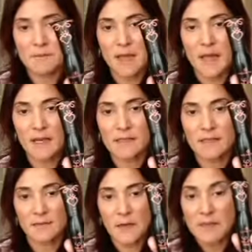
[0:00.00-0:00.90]
bags,
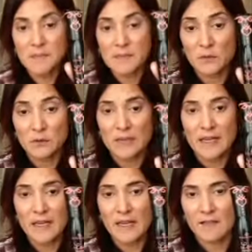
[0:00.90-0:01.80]
and I'm absolutely
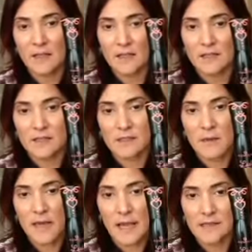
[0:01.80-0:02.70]
loving this. It's
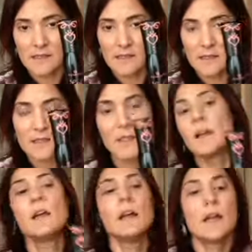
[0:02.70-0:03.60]
by Essence,
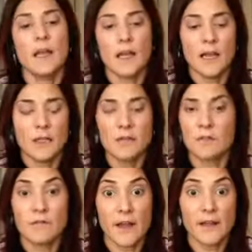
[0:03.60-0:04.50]
and you
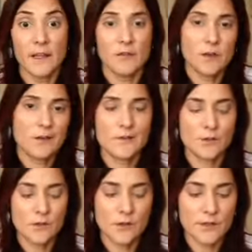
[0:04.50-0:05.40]
can find it at
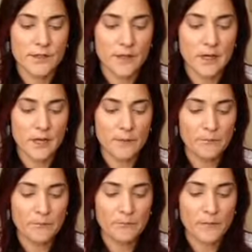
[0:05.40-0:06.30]
drugstores,
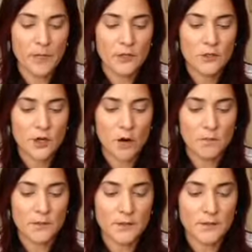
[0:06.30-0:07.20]

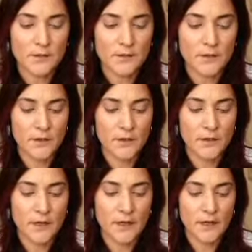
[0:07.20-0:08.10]
Shoppers if
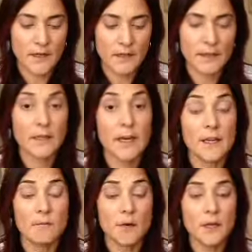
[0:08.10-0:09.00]
you're in the
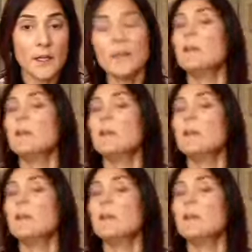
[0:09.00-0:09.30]
Canadian market.